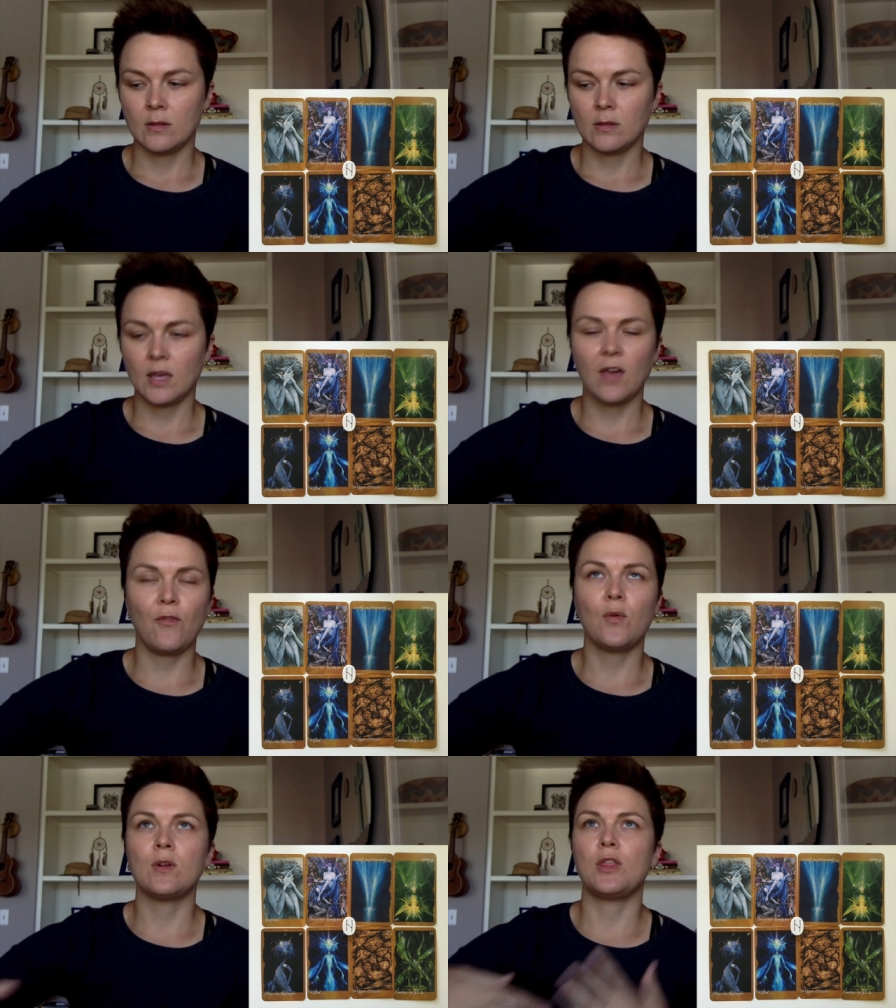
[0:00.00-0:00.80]
like
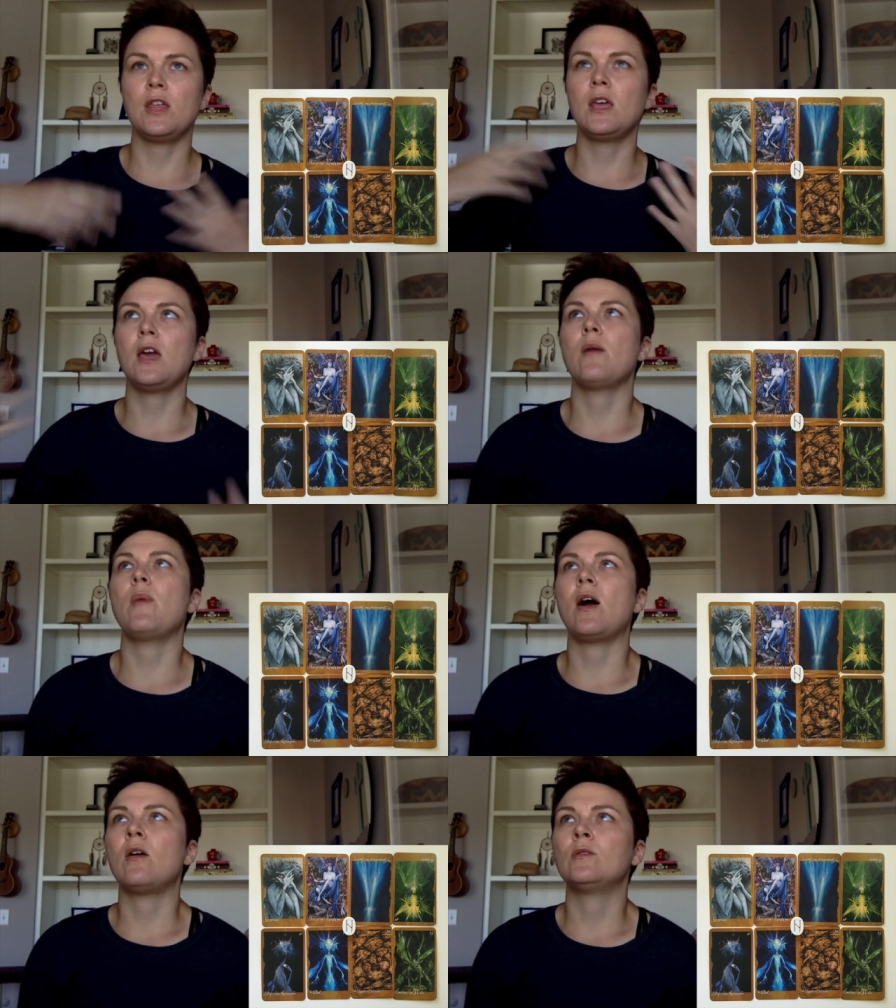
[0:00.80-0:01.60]
if we're thinking
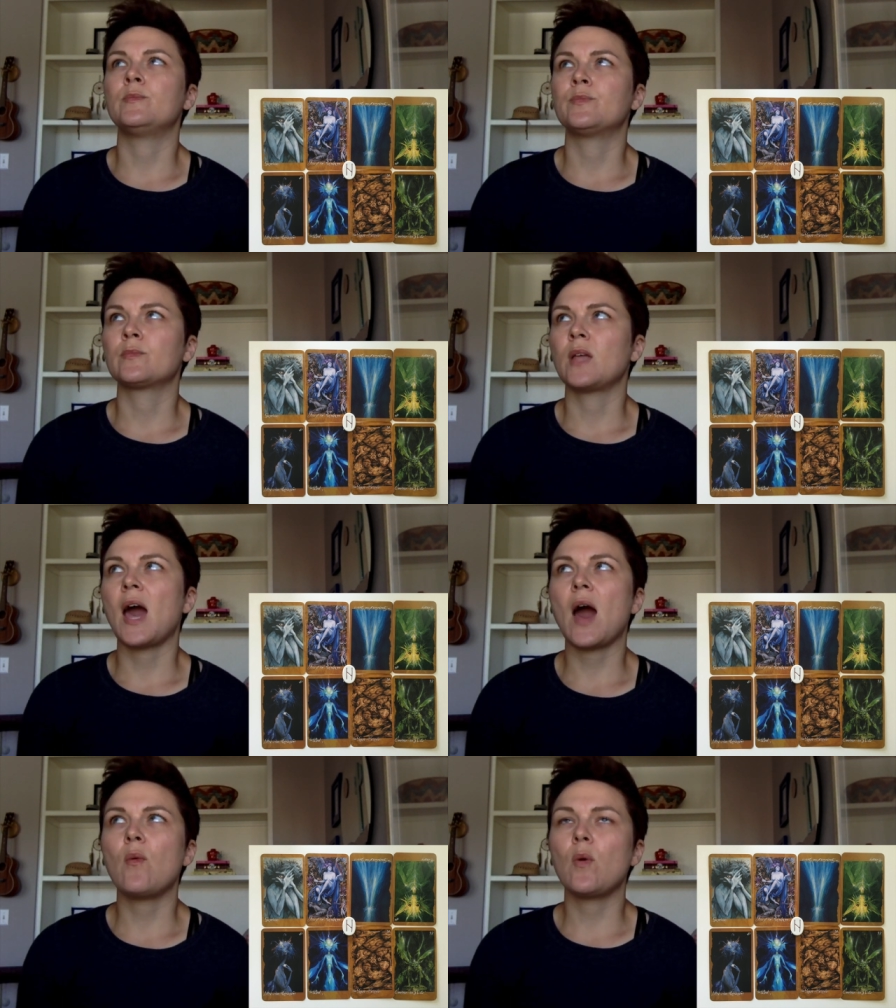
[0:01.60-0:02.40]
about
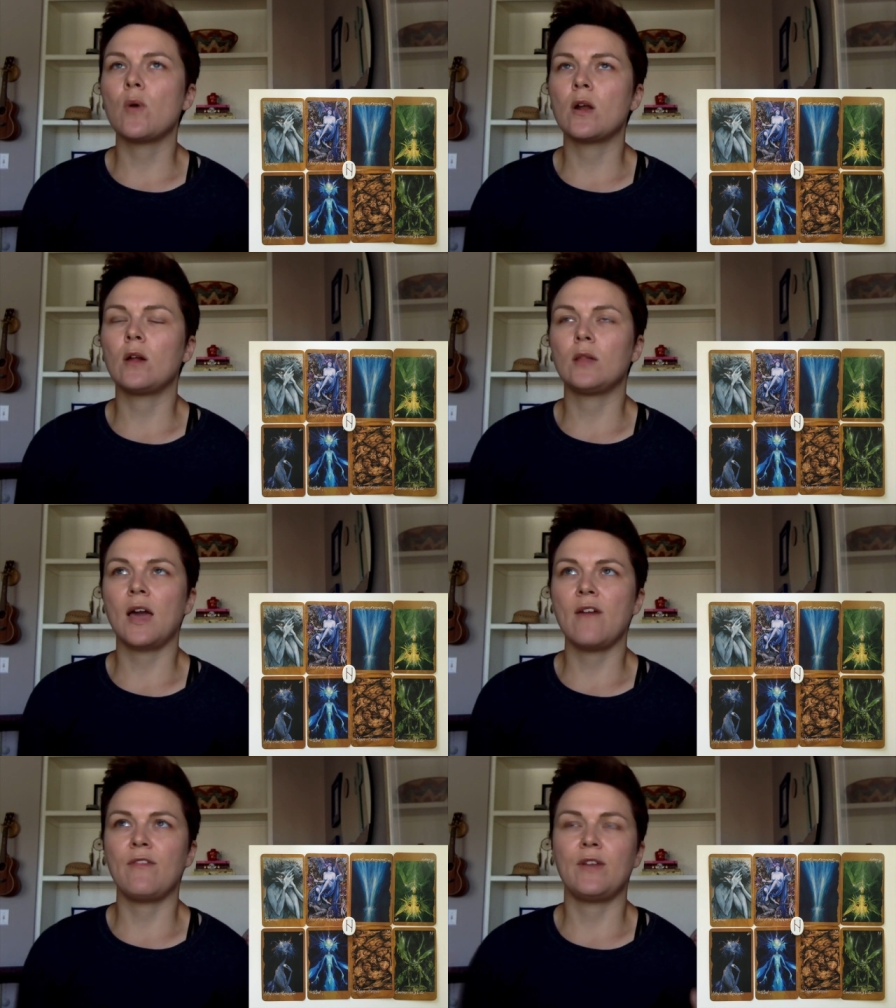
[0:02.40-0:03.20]
how we want our
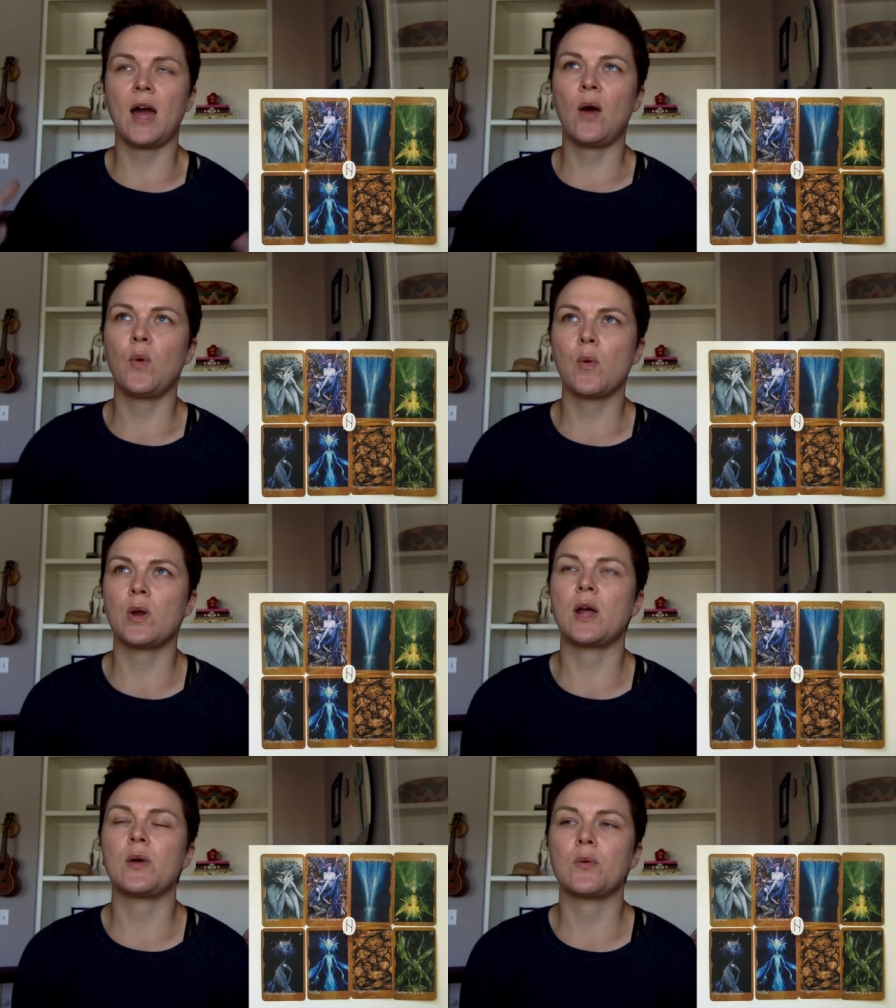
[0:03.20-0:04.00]
life and how we
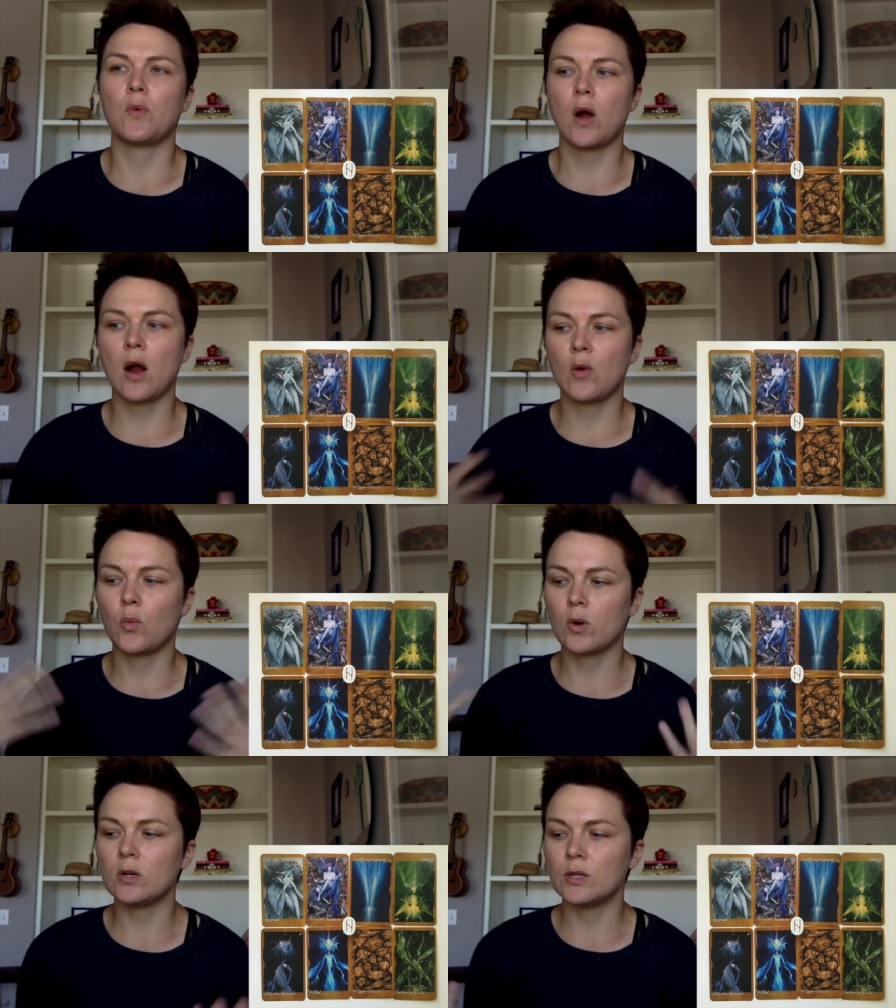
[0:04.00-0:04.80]
want our
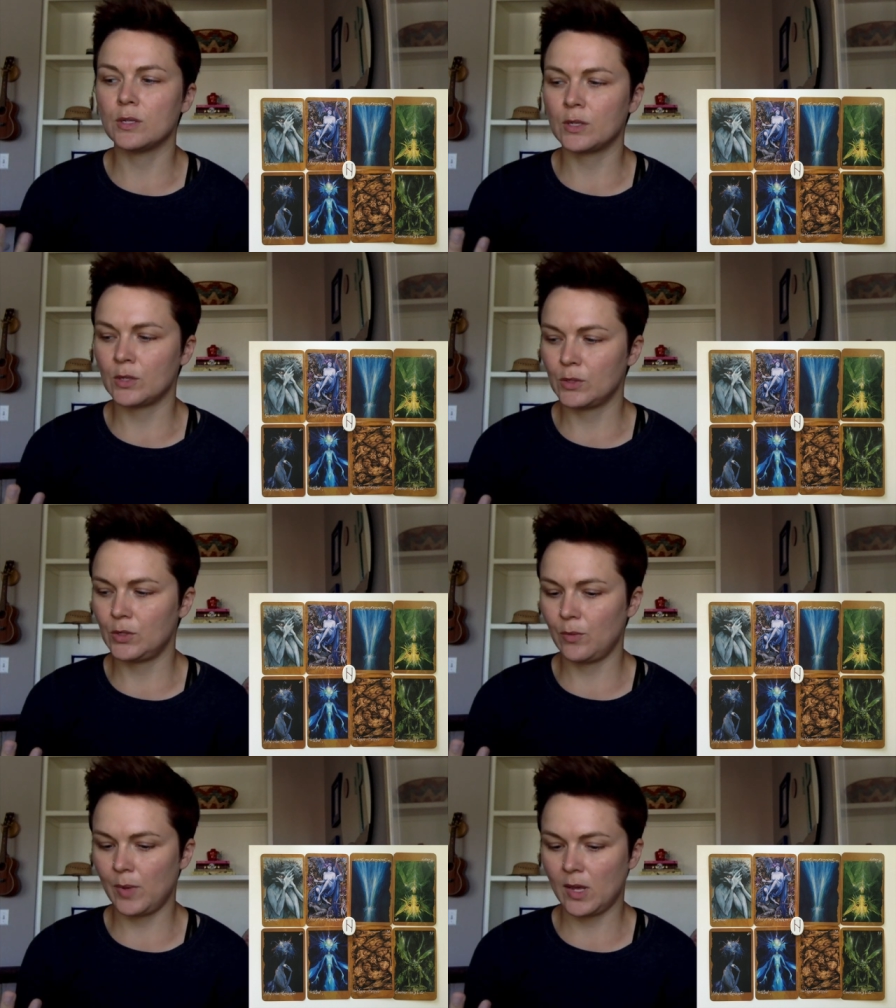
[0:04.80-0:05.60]
world
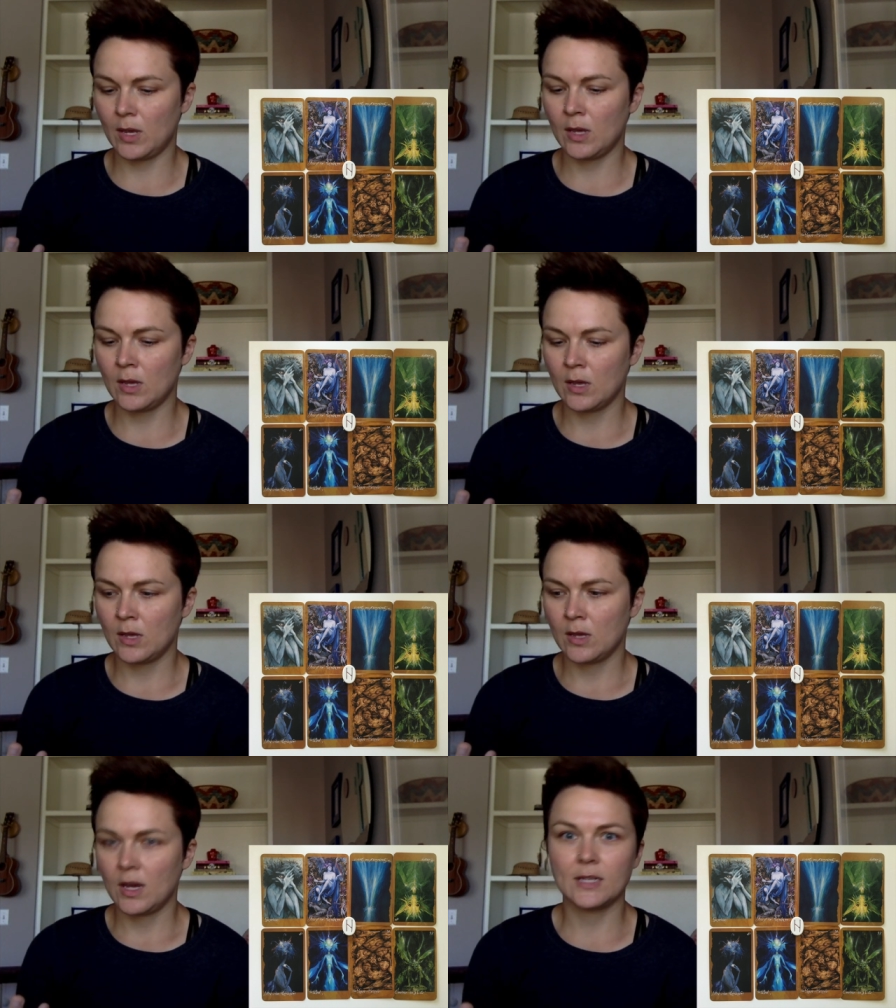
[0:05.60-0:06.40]
to be
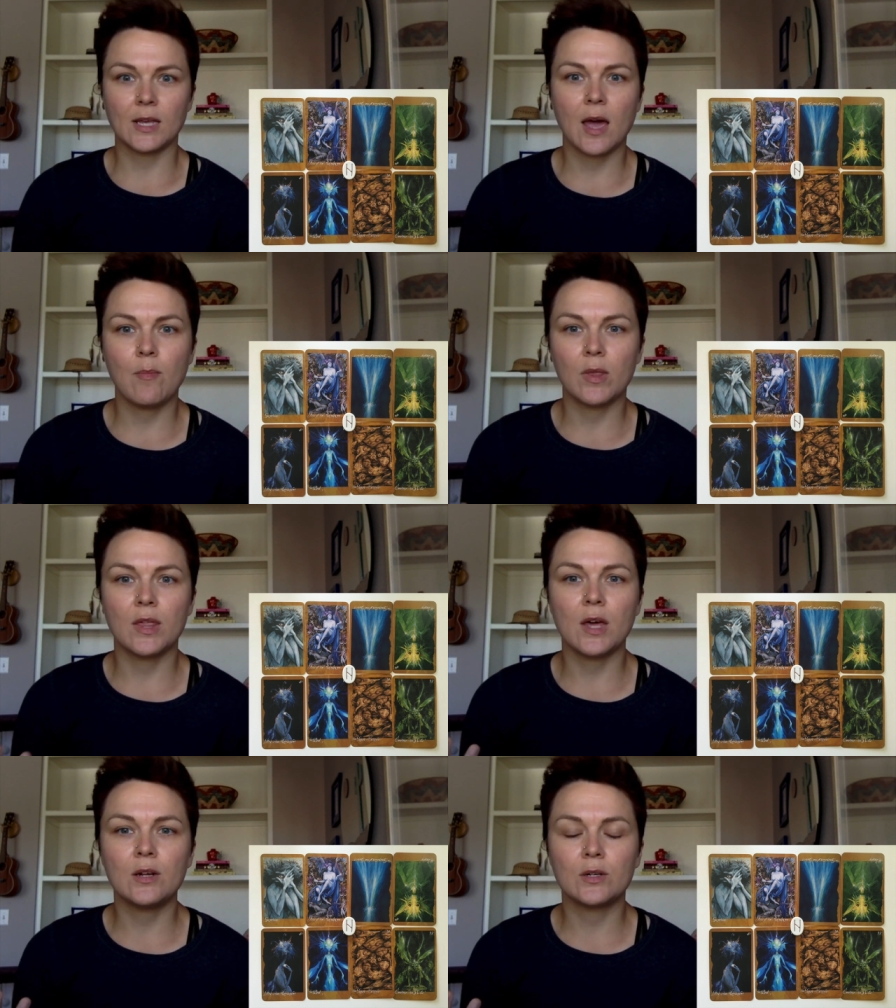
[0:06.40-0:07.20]
as a
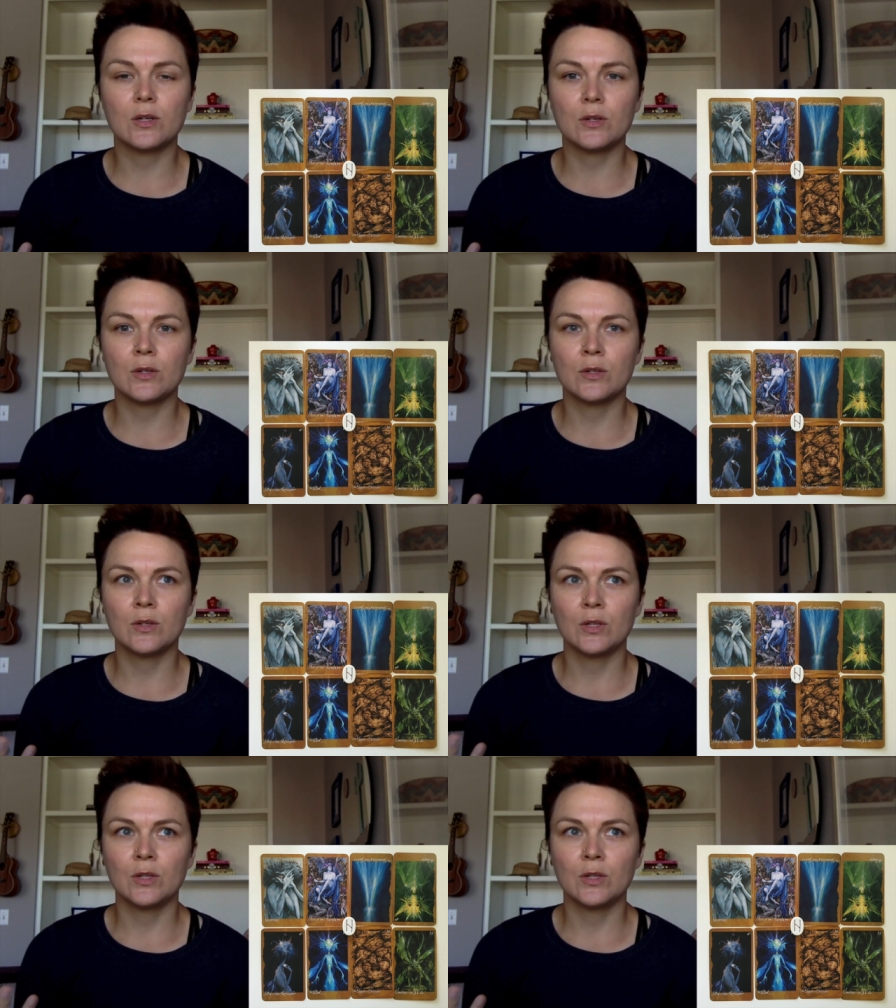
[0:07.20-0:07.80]
hypothetical,